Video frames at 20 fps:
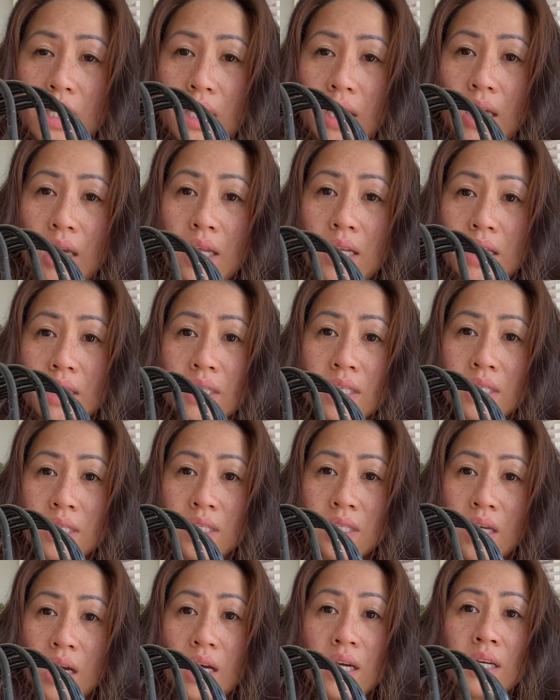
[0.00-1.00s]
and it's
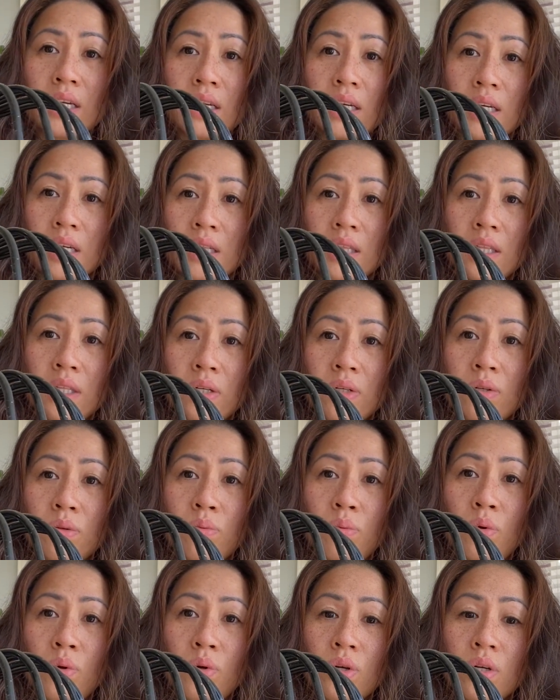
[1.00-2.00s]
stuck a
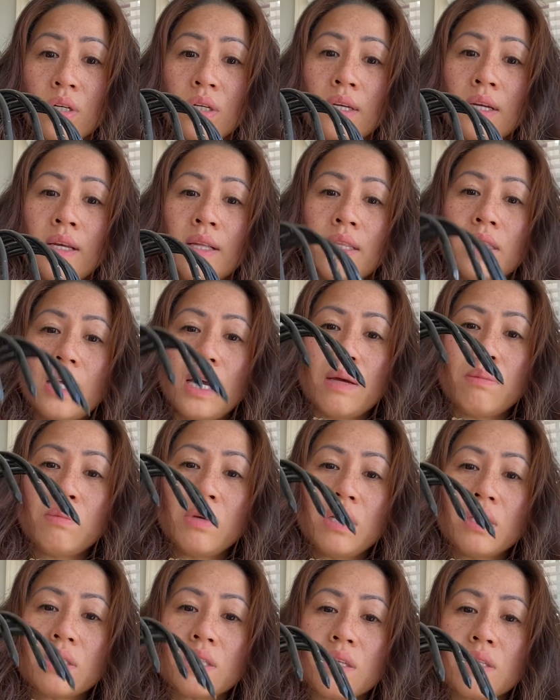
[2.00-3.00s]
little more, that
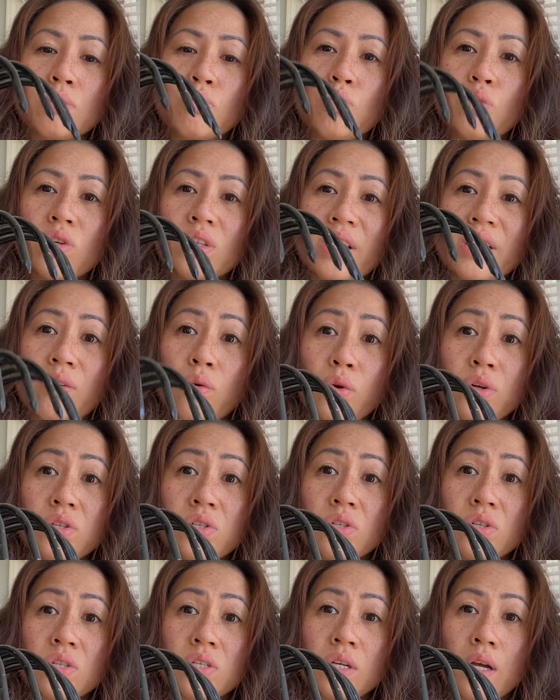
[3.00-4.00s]
means it's more like
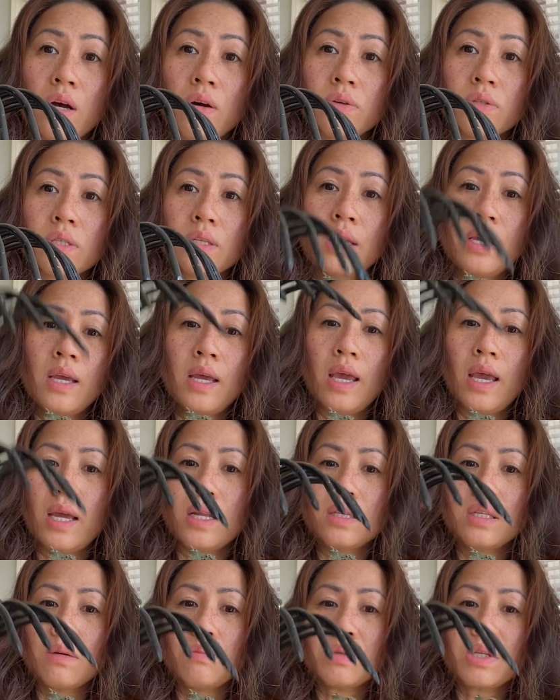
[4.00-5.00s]
oyster shells.
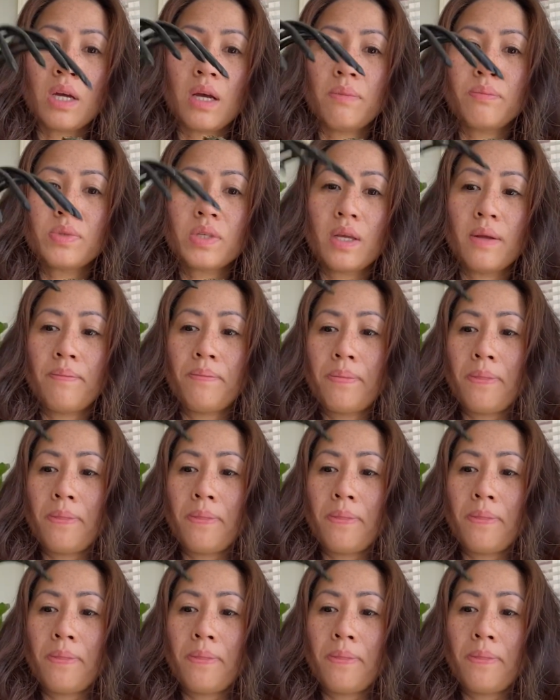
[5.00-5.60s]
And sometimes